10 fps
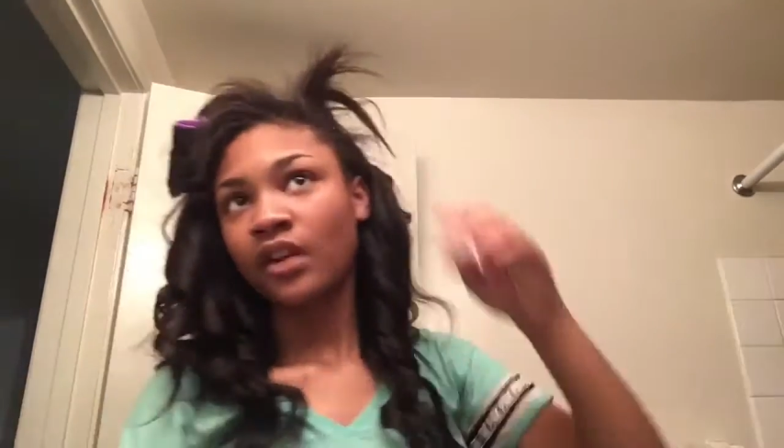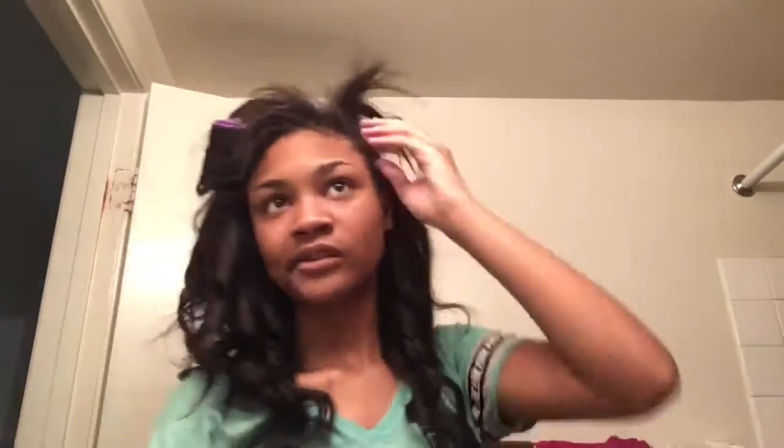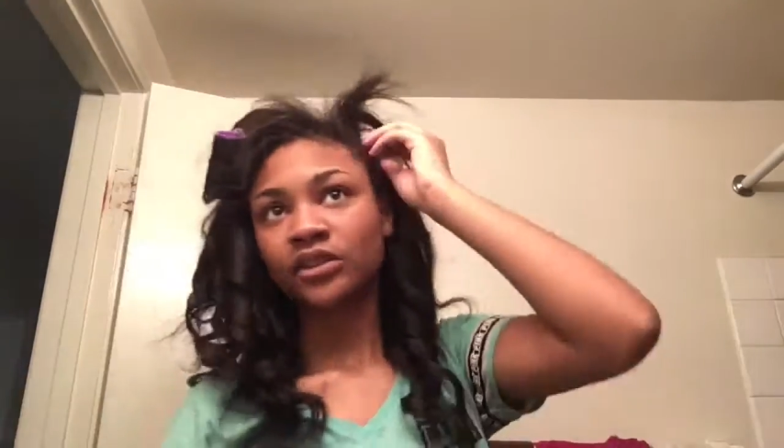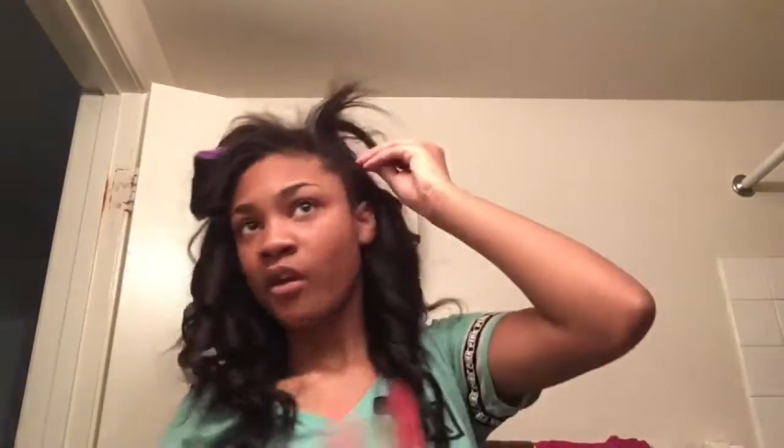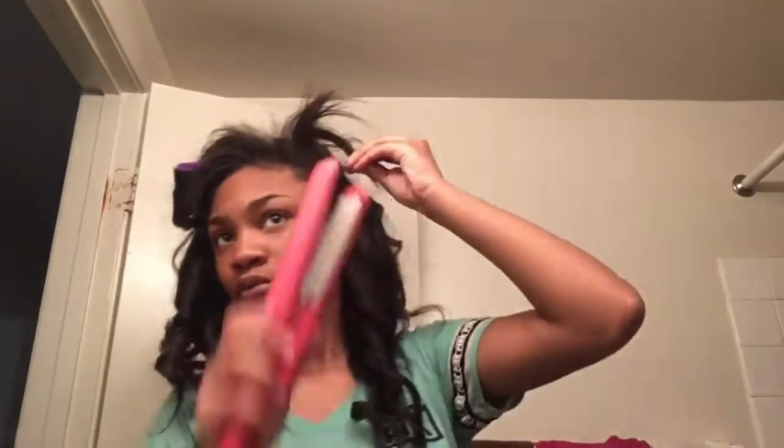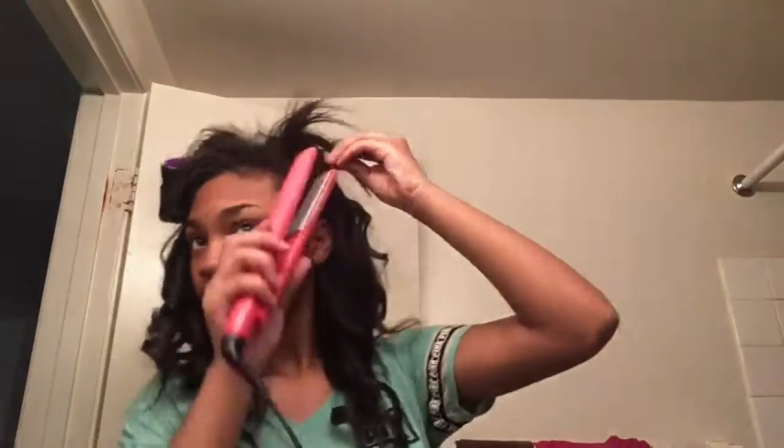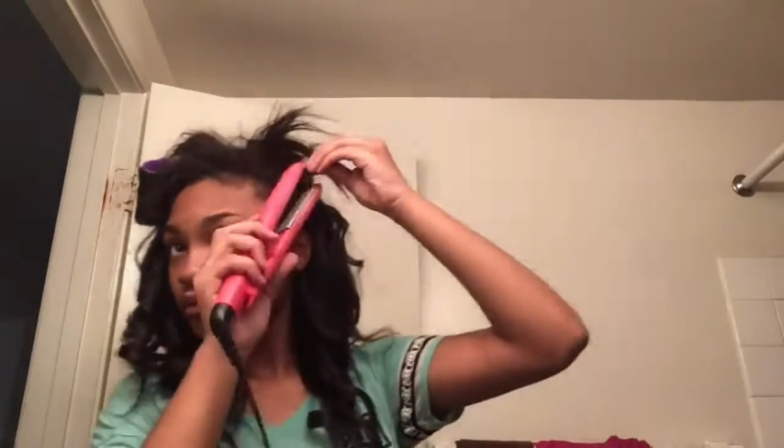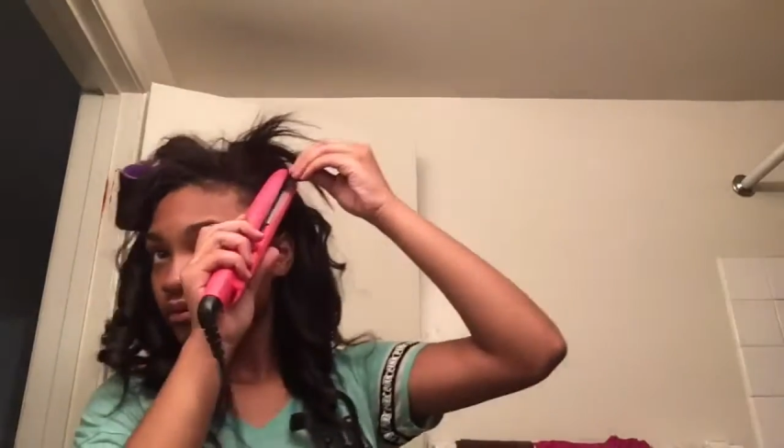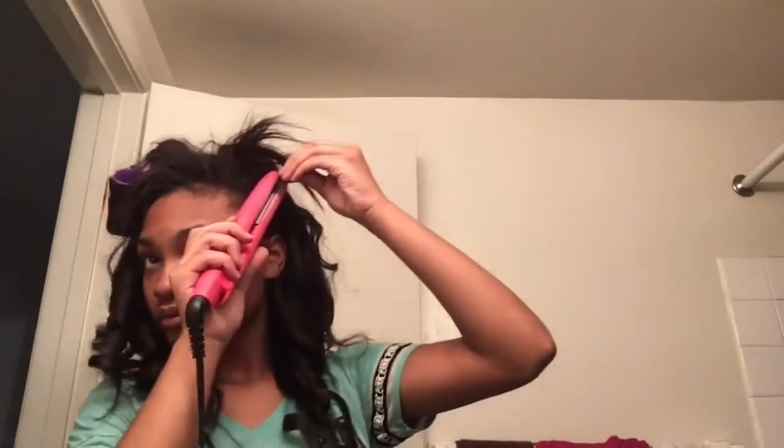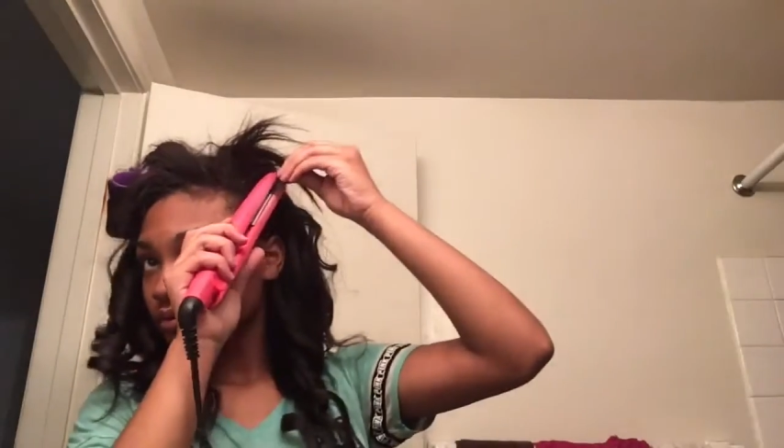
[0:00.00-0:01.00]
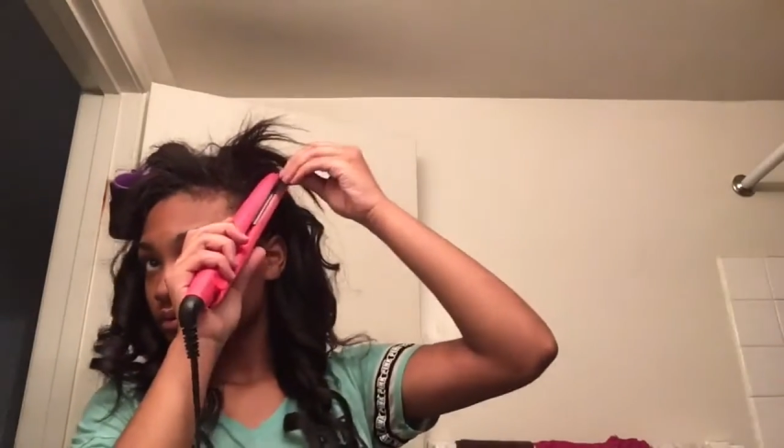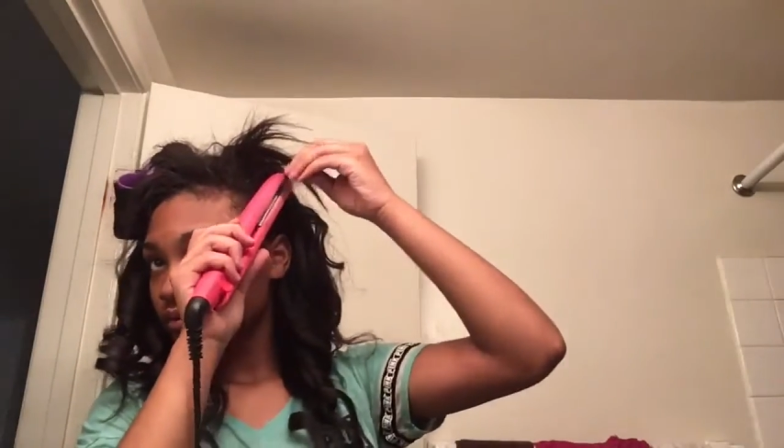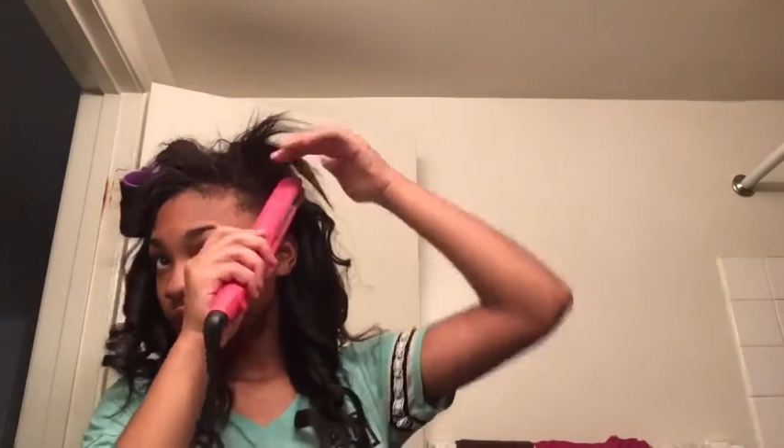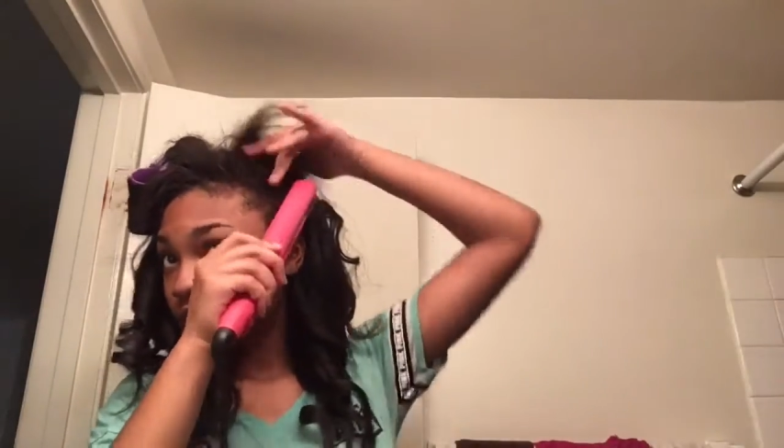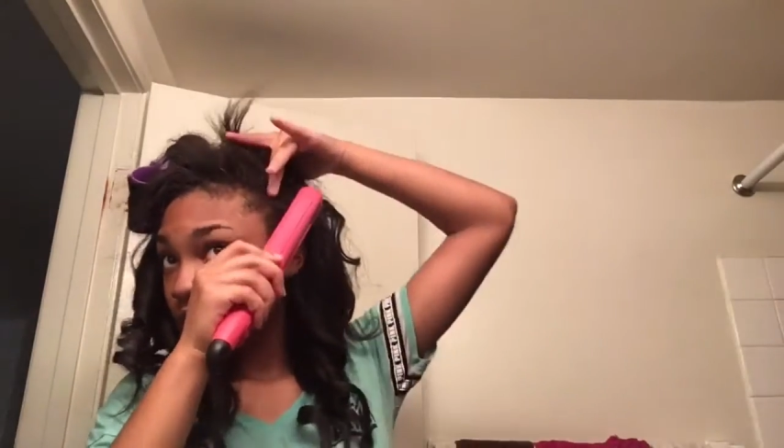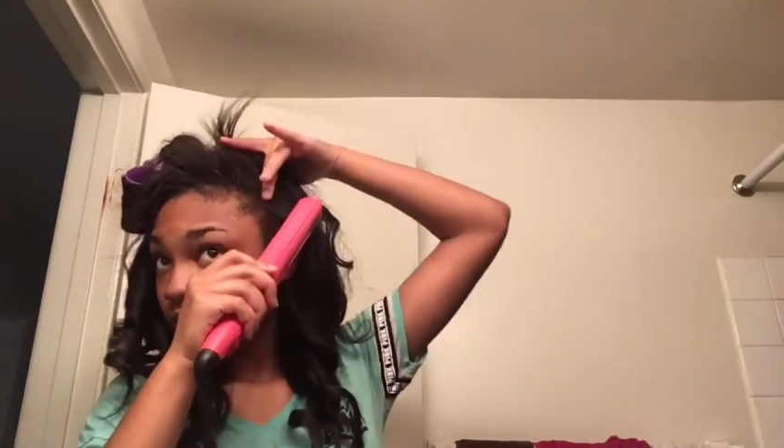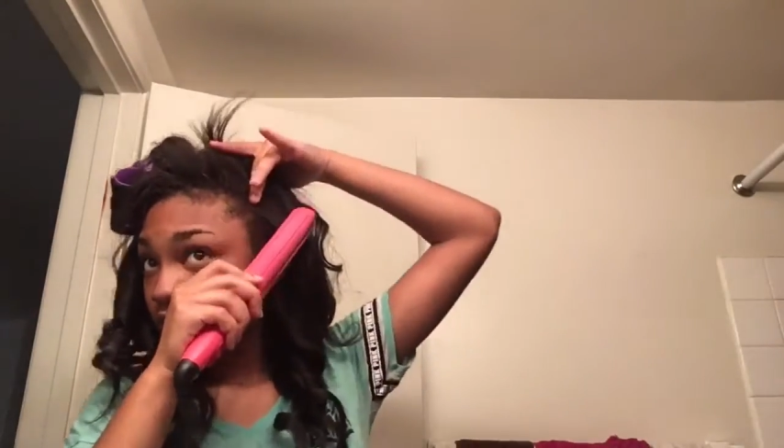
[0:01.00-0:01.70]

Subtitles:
And then you want to flat iron it